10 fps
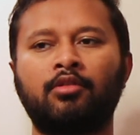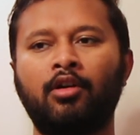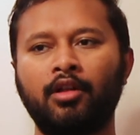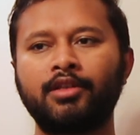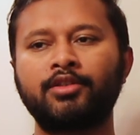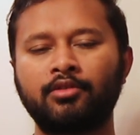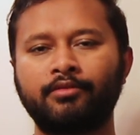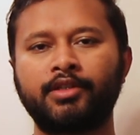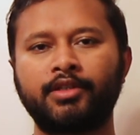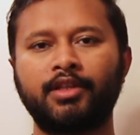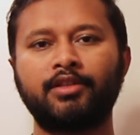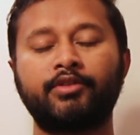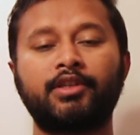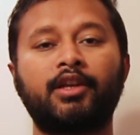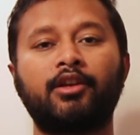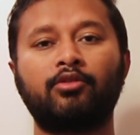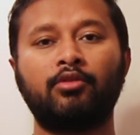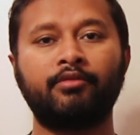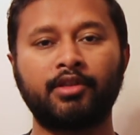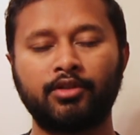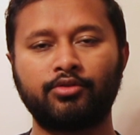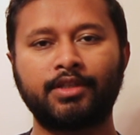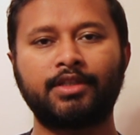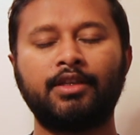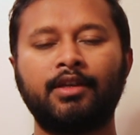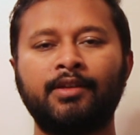all these universities which are enrolled with UGC,